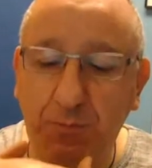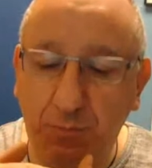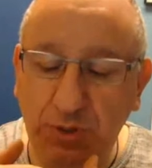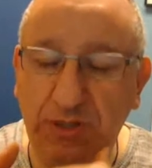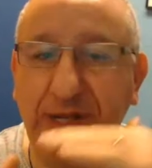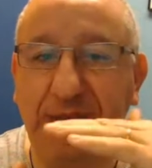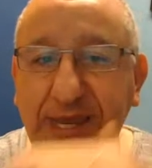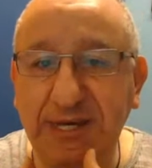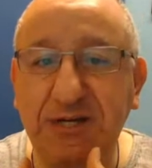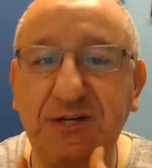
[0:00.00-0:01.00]
put
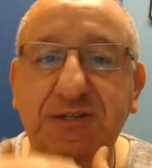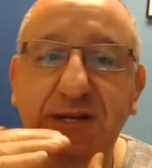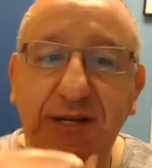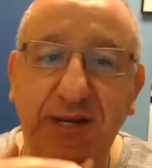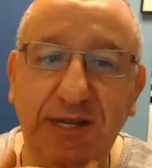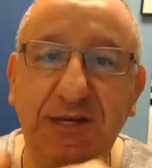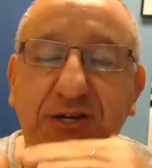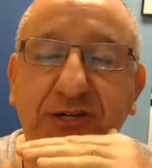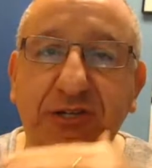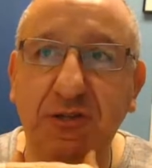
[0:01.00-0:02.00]
layers and
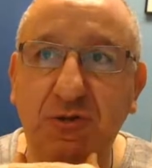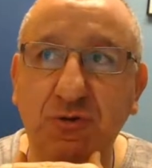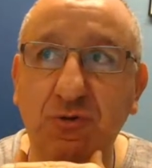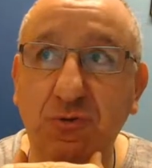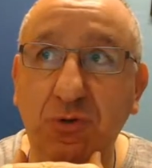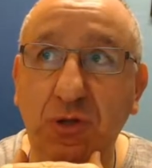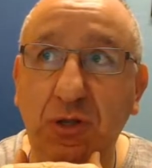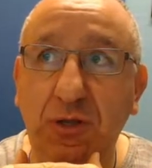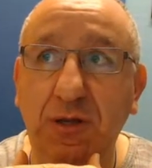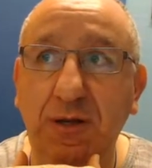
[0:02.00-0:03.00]
layers into
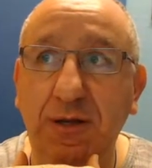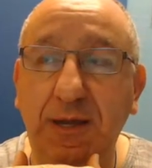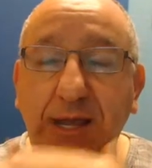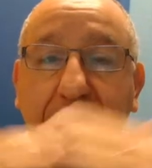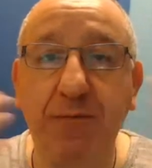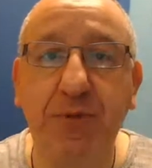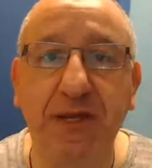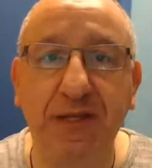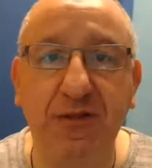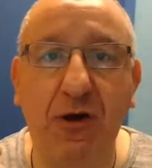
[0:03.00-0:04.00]
uh,
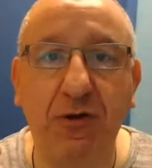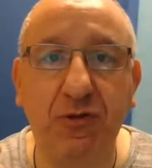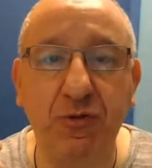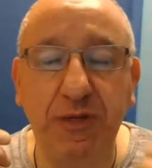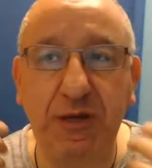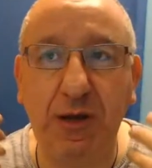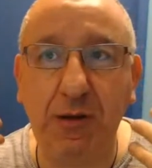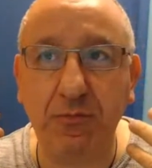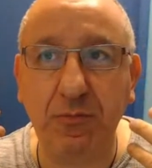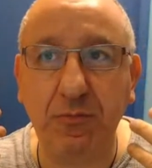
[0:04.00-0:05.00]
helping a dog to
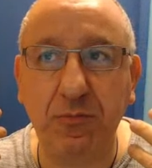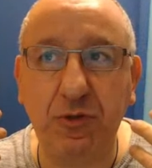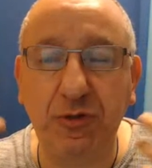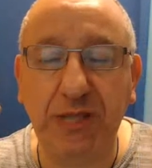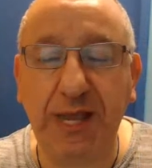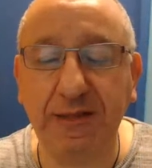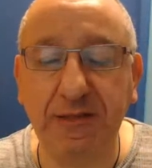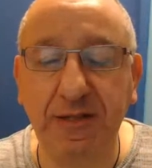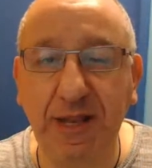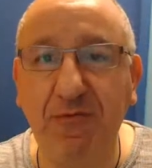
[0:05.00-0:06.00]
become to that
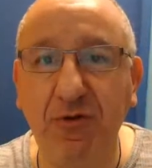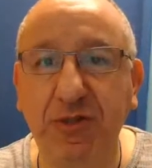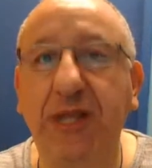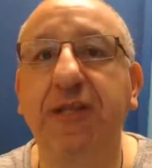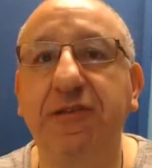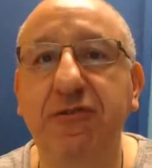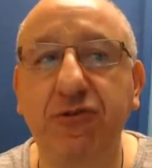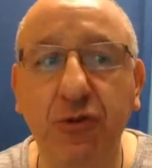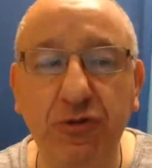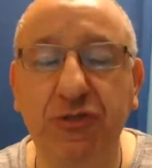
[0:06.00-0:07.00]
level that is
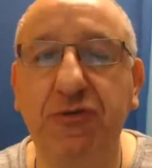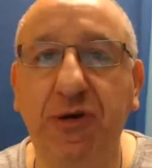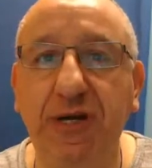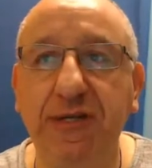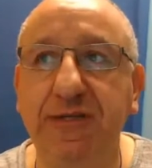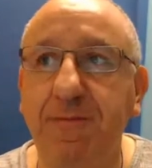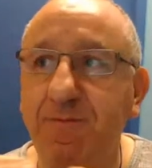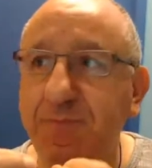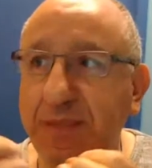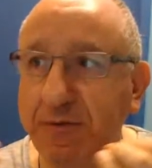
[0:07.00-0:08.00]
so stressed,
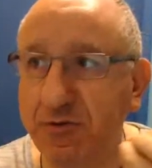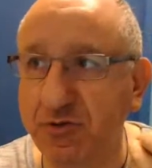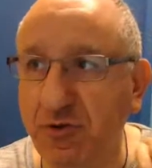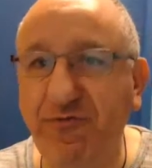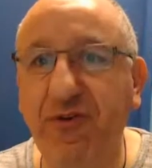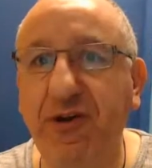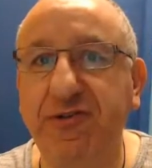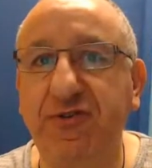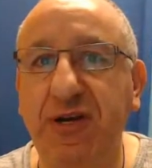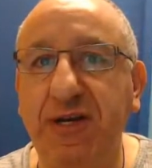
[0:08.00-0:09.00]
so
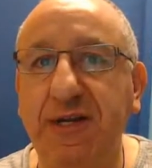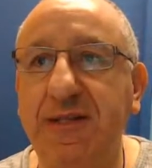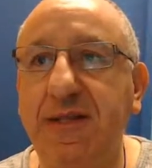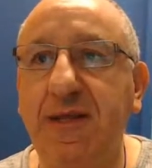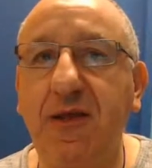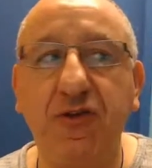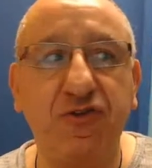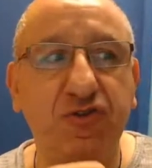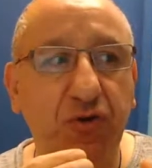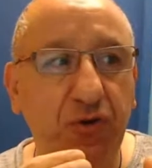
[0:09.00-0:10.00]
frustrated,
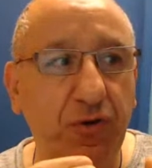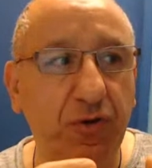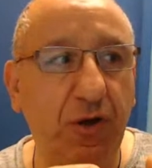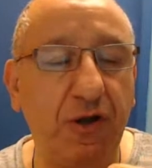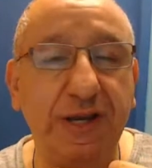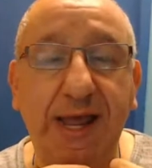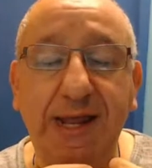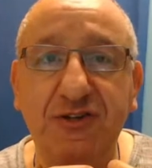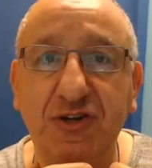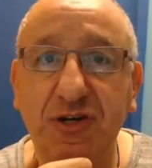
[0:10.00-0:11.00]
so
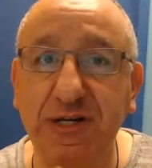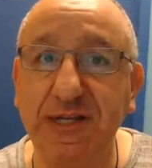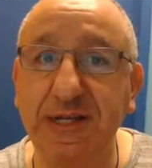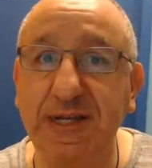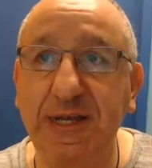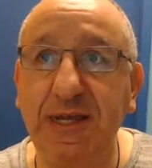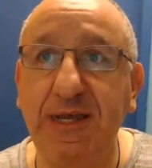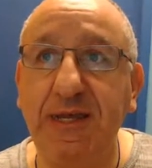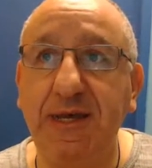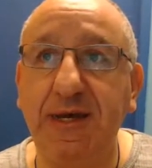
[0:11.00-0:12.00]
unnaturally
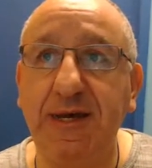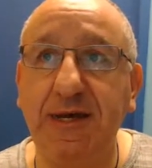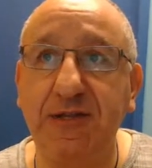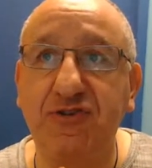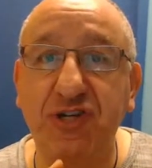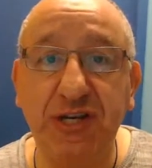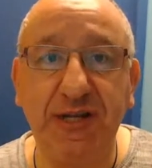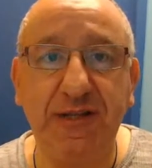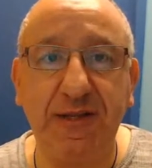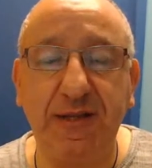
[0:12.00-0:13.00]
uh,
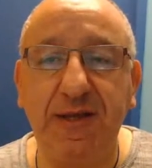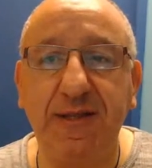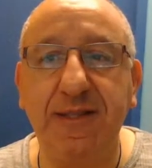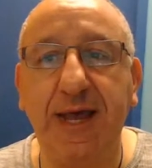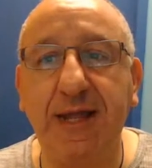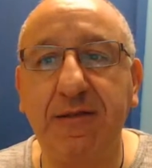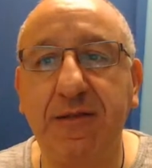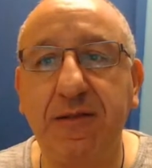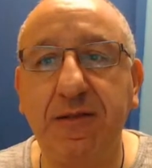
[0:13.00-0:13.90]
treated that